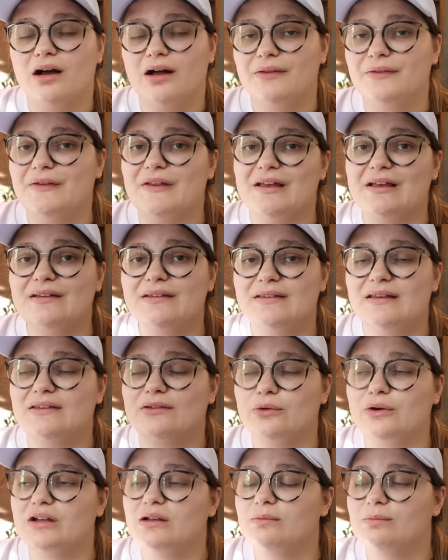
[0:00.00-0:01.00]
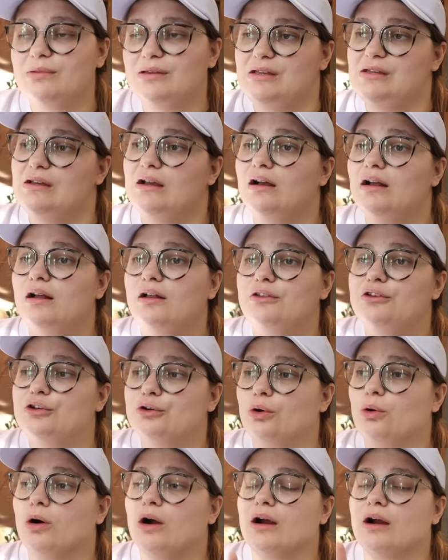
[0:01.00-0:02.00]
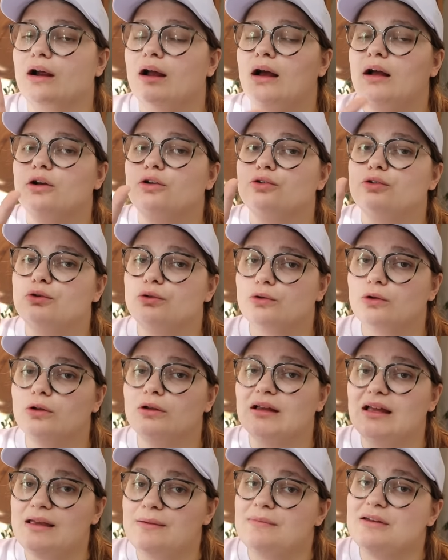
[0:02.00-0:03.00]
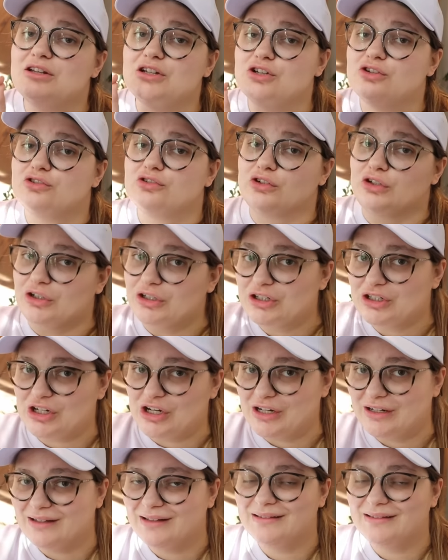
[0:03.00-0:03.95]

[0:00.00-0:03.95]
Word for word: on this is going to be your Google image search.